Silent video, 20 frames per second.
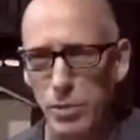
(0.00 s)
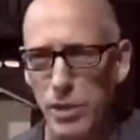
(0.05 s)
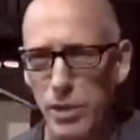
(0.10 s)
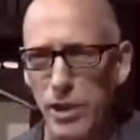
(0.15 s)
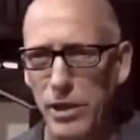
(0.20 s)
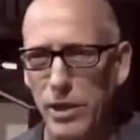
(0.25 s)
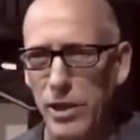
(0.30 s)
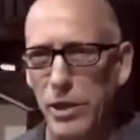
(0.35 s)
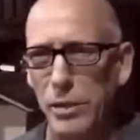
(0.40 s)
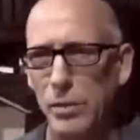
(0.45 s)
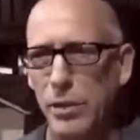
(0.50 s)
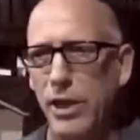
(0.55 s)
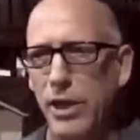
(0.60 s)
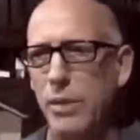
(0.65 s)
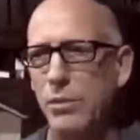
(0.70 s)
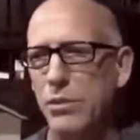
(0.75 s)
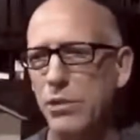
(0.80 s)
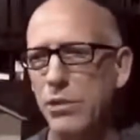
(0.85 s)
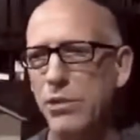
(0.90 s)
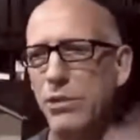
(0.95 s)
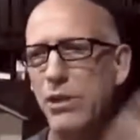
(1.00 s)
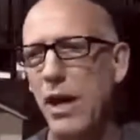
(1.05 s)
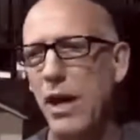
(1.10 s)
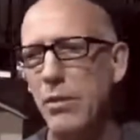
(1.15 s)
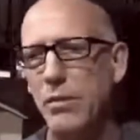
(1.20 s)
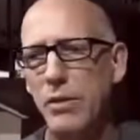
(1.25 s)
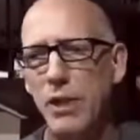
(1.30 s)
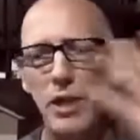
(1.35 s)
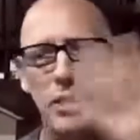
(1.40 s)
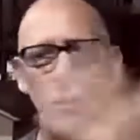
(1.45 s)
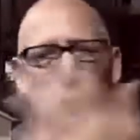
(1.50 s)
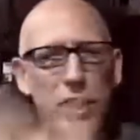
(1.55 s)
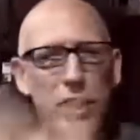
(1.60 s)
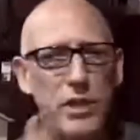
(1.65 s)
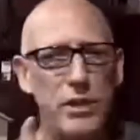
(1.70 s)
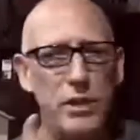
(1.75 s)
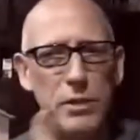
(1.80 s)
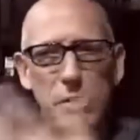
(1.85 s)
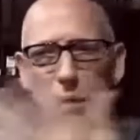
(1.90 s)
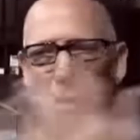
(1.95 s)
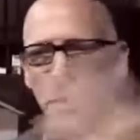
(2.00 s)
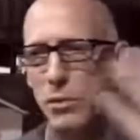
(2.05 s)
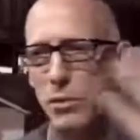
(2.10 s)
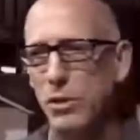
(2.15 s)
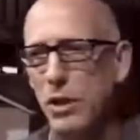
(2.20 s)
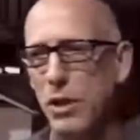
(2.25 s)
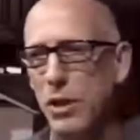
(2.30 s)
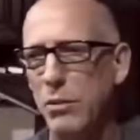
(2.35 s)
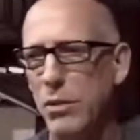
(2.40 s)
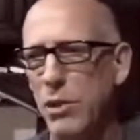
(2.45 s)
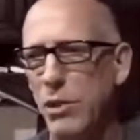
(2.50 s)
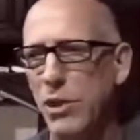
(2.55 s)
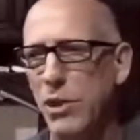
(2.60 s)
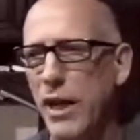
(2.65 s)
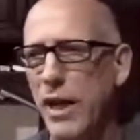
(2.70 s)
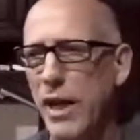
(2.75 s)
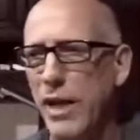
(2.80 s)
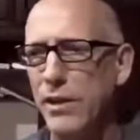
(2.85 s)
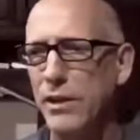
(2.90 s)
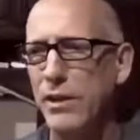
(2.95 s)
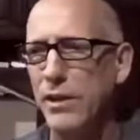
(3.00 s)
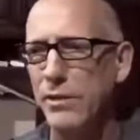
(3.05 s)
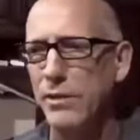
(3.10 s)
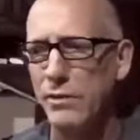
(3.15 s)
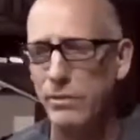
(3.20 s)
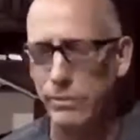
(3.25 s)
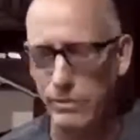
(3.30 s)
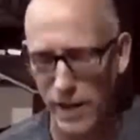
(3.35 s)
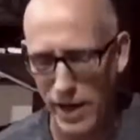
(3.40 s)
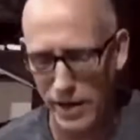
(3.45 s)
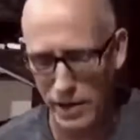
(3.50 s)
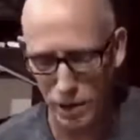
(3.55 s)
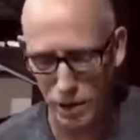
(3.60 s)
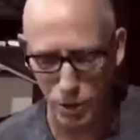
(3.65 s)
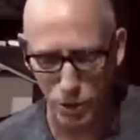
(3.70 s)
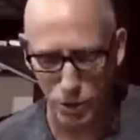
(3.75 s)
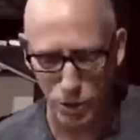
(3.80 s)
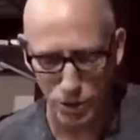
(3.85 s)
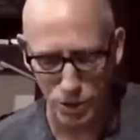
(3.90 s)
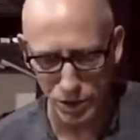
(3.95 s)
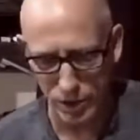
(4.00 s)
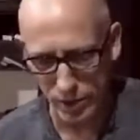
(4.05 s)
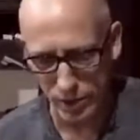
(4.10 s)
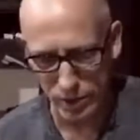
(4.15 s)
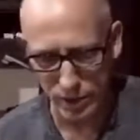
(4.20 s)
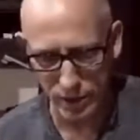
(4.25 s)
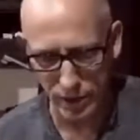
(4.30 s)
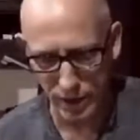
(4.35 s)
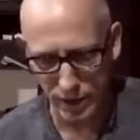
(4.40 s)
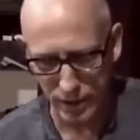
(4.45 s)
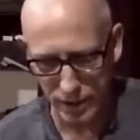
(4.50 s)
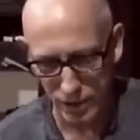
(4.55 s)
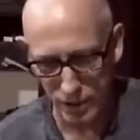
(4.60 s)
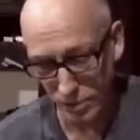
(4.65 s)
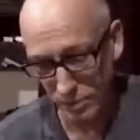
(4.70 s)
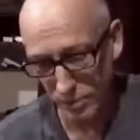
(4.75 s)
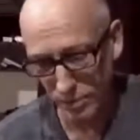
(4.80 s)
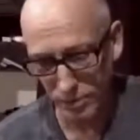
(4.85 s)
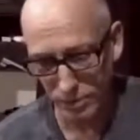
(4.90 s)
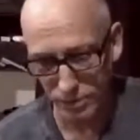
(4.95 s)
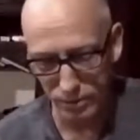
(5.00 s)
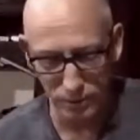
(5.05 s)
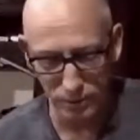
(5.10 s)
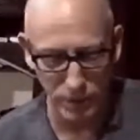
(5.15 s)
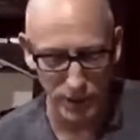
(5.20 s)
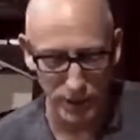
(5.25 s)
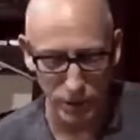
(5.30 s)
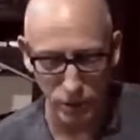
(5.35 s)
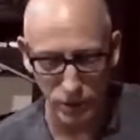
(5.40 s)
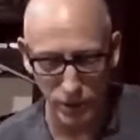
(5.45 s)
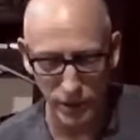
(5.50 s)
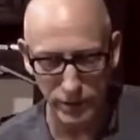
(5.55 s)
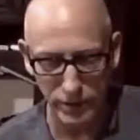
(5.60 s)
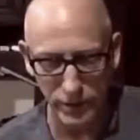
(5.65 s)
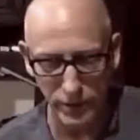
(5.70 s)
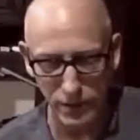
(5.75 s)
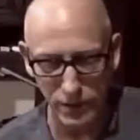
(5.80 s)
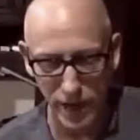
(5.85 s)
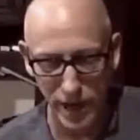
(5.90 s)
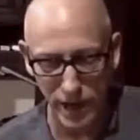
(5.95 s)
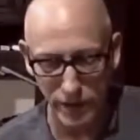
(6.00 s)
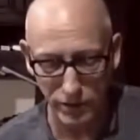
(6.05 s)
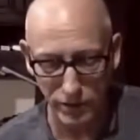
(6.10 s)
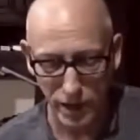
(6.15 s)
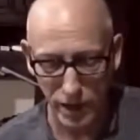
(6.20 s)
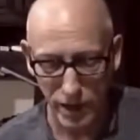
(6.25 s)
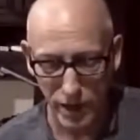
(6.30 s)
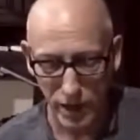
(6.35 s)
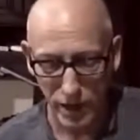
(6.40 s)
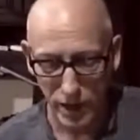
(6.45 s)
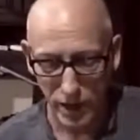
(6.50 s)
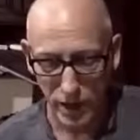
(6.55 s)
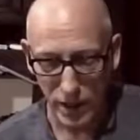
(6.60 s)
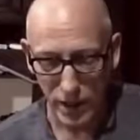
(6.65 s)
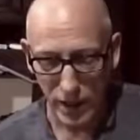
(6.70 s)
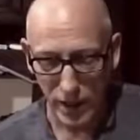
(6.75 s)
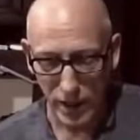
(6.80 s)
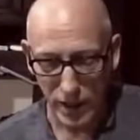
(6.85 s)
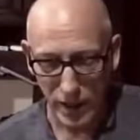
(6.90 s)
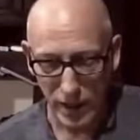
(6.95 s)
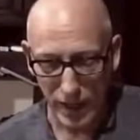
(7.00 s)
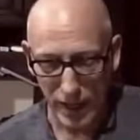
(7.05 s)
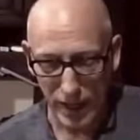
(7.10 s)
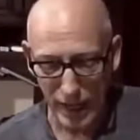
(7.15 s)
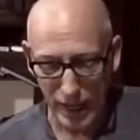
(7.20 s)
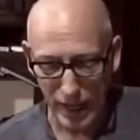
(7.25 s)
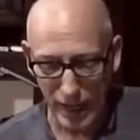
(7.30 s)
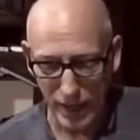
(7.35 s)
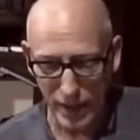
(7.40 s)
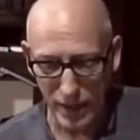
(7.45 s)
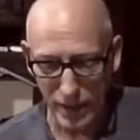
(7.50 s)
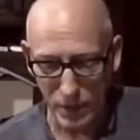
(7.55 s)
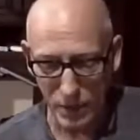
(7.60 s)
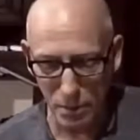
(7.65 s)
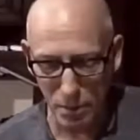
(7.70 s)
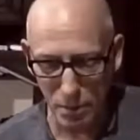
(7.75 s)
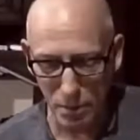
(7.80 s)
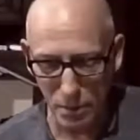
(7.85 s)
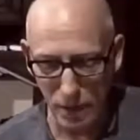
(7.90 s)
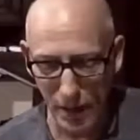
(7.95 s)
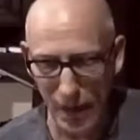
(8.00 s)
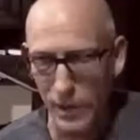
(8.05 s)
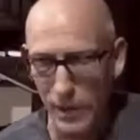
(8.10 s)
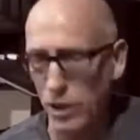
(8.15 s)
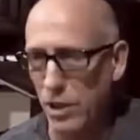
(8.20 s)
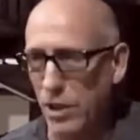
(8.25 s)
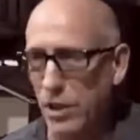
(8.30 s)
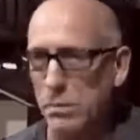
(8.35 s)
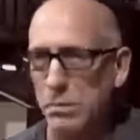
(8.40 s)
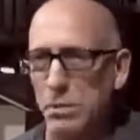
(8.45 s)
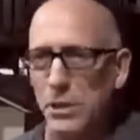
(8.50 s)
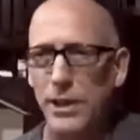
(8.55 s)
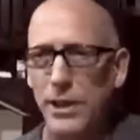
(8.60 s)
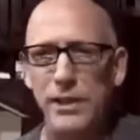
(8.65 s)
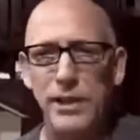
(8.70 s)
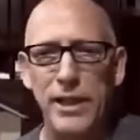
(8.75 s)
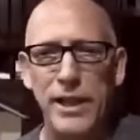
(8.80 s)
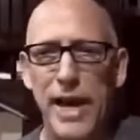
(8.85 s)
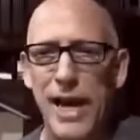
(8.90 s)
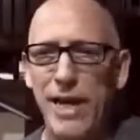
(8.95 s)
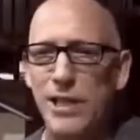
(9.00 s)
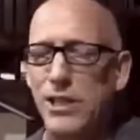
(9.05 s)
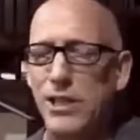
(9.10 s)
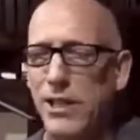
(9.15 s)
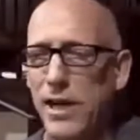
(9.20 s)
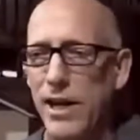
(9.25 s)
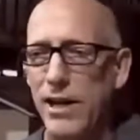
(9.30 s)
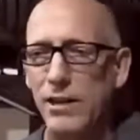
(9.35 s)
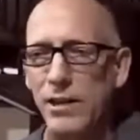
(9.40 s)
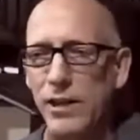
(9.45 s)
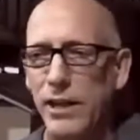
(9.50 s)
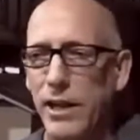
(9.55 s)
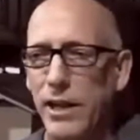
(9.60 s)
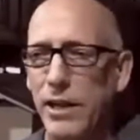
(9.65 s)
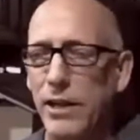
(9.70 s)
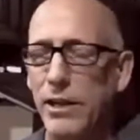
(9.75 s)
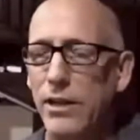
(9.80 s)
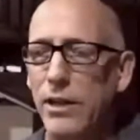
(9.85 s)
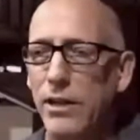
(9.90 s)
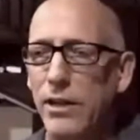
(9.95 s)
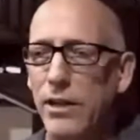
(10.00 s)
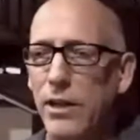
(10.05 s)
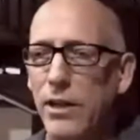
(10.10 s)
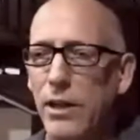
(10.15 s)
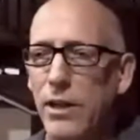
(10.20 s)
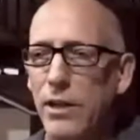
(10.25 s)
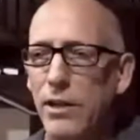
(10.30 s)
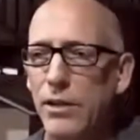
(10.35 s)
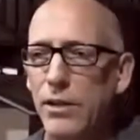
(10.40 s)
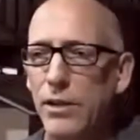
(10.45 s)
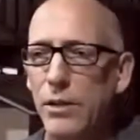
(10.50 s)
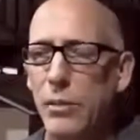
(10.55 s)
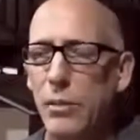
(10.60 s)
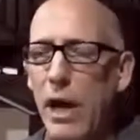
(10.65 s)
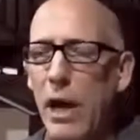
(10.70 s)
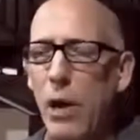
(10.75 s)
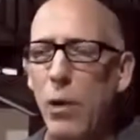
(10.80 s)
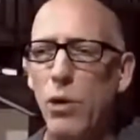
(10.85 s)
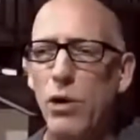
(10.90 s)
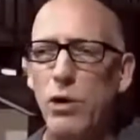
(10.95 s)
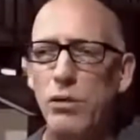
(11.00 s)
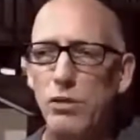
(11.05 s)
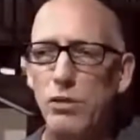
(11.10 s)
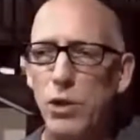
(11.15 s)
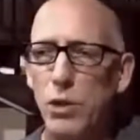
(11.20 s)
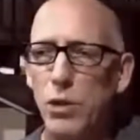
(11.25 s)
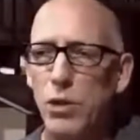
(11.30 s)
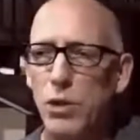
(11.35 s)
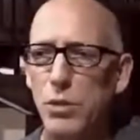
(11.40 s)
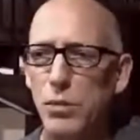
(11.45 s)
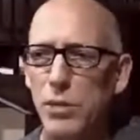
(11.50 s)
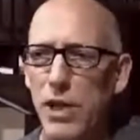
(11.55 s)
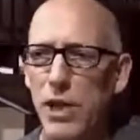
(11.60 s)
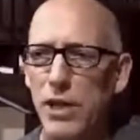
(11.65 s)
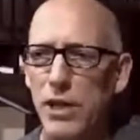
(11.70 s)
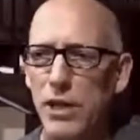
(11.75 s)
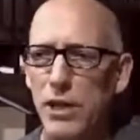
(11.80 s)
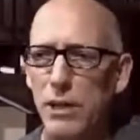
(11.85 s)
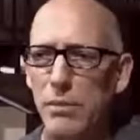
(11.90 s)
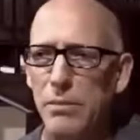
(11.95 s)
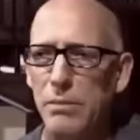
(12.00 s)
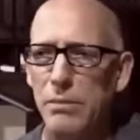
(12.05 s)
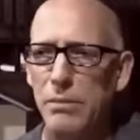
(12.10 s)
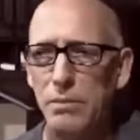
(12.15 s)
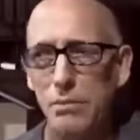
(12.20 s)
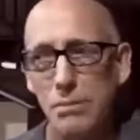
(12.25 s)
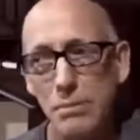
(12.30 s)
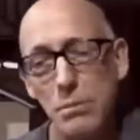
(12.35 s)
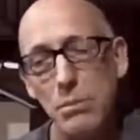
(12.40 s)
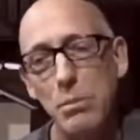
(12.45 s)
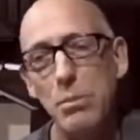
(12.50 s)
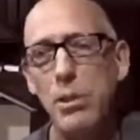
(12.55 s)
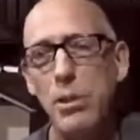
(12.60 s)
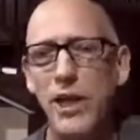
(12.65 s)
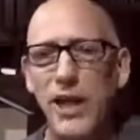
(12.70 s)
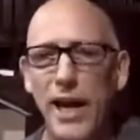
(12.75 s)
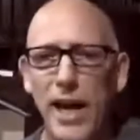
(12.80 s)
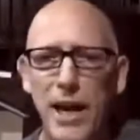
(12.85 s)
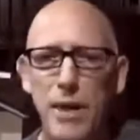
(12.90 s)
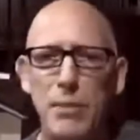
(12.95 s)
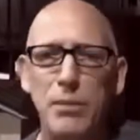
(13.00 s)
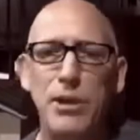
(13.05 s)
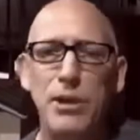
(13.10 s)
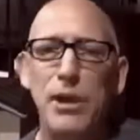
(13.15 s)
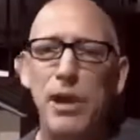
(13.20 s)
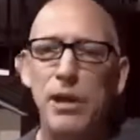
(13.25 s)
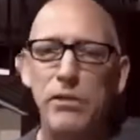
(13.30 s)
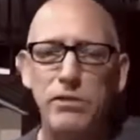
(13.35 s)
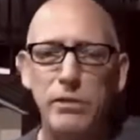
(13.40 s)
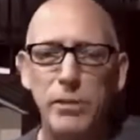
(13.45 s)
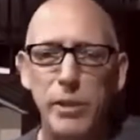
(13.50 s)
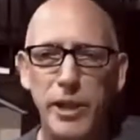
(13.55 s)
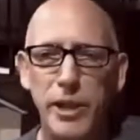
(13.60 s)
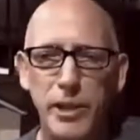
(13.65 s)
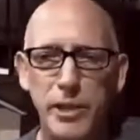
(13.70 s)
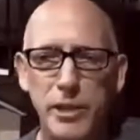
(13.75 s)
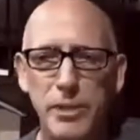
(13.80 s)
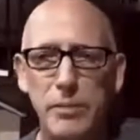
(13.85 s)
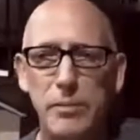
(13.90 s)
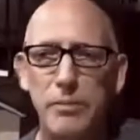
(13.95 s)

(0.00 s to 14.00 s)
media becomes the dominant way that people communicate and find news and just live their life. And it completely accidentally, the power of social media became the government.